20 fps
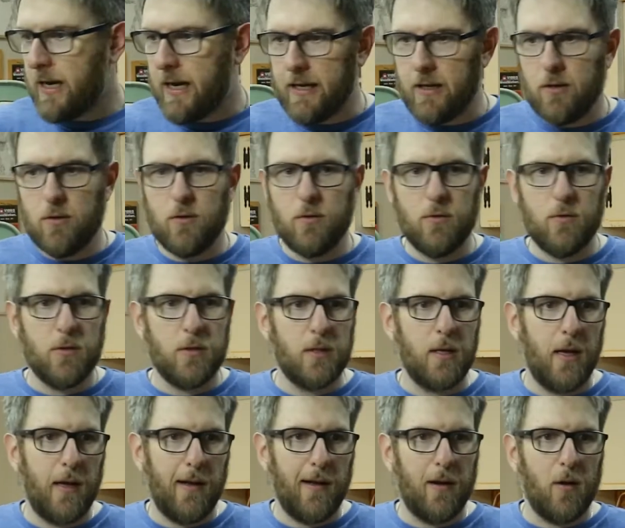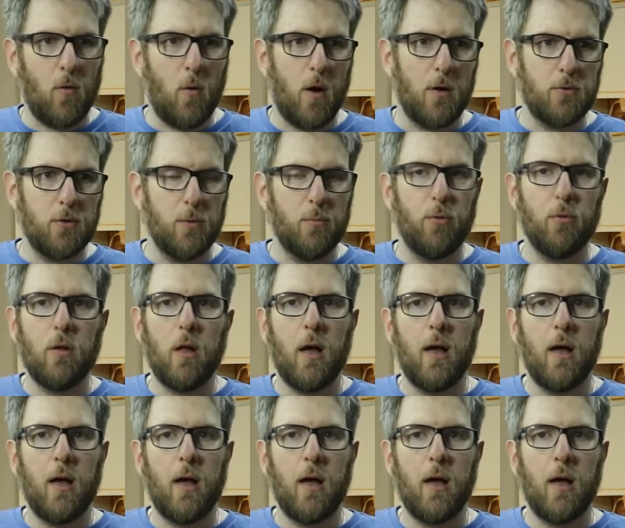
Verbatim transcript: I use uh, quadruple